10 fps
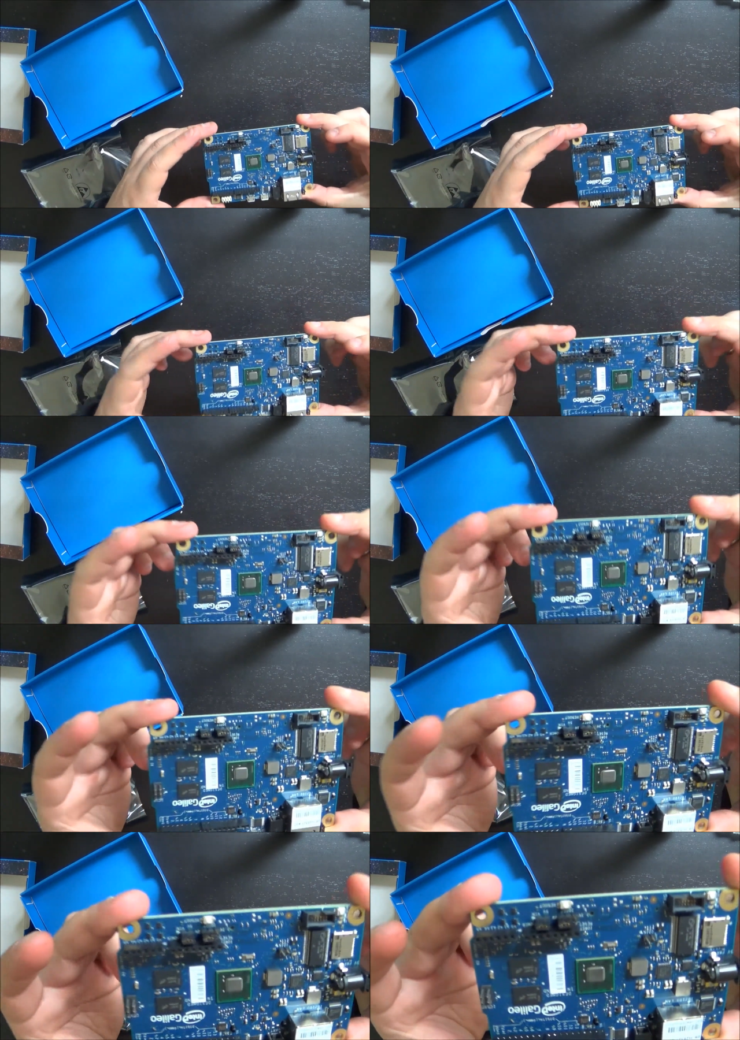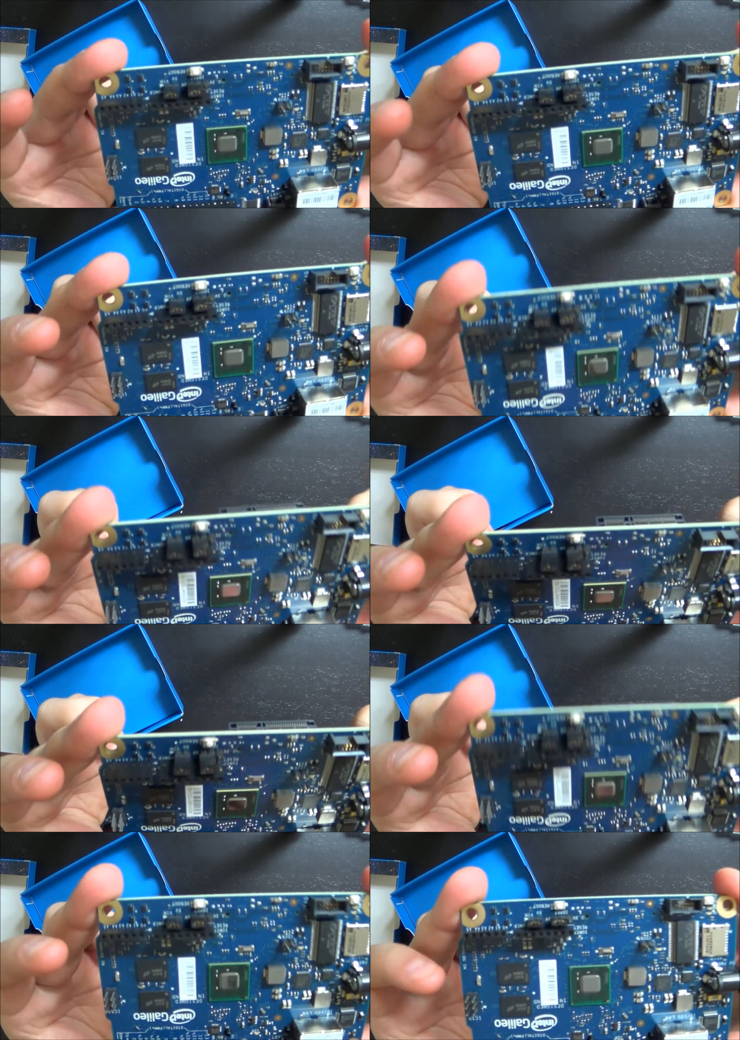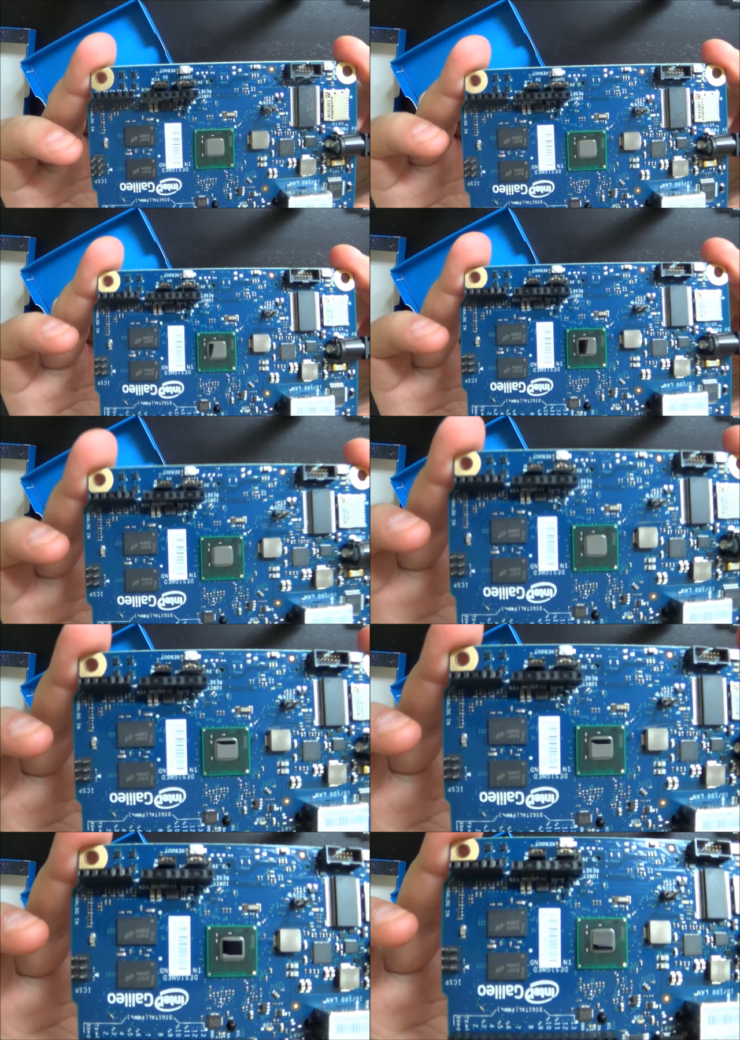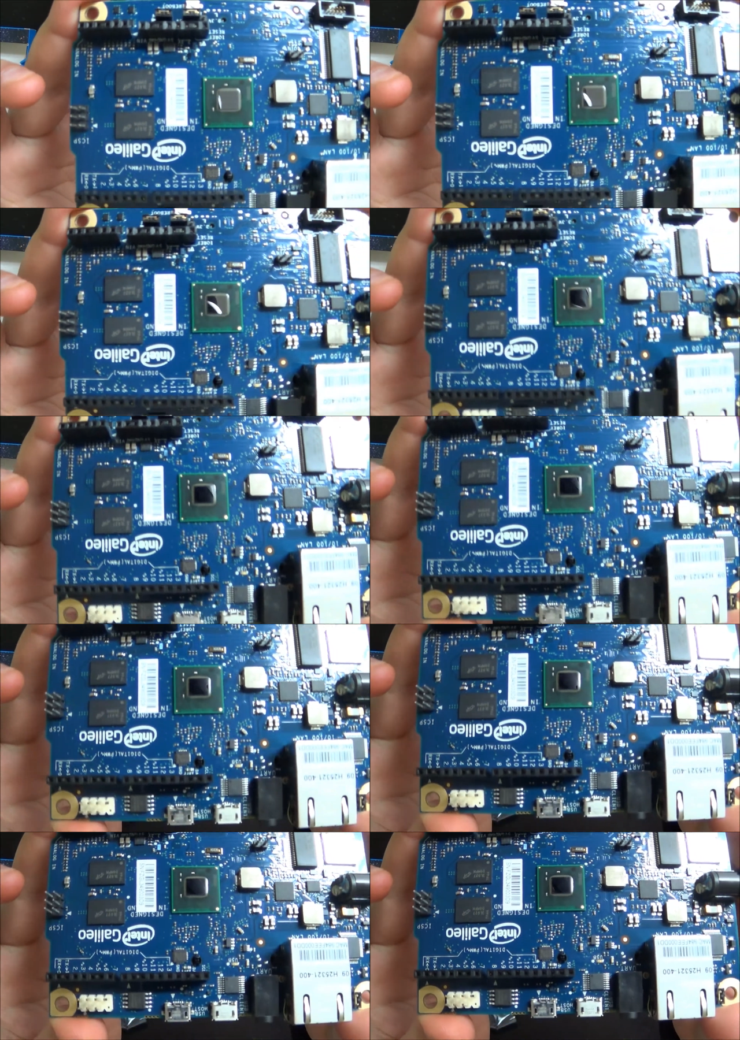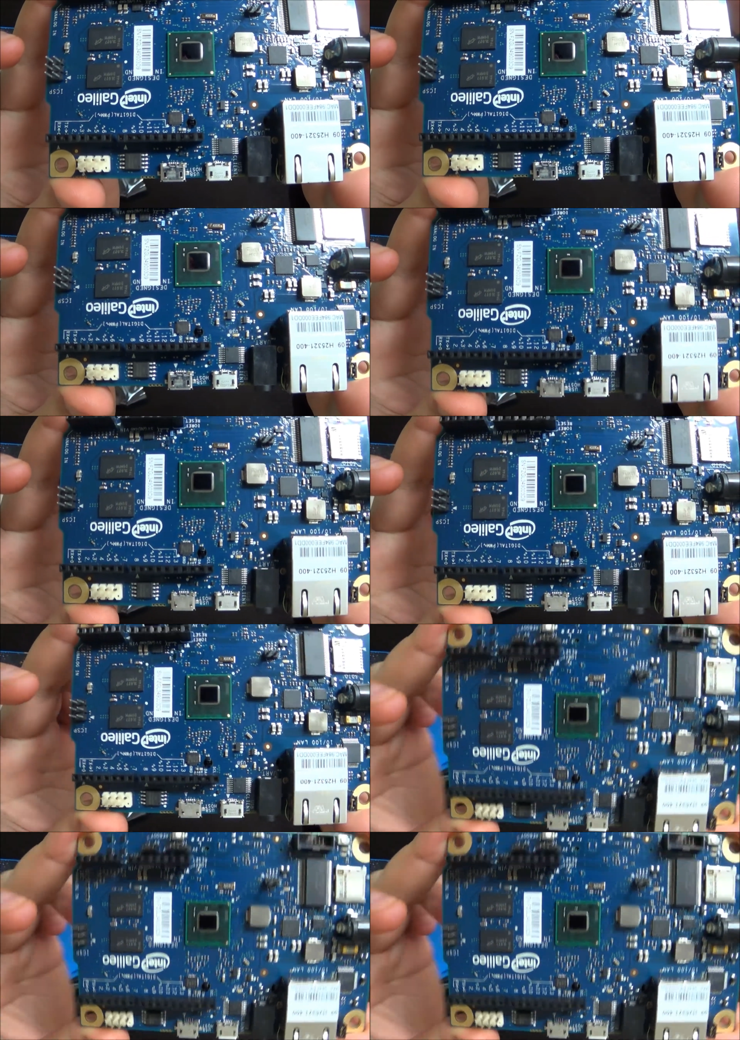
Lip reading: [unreadable: no face in view]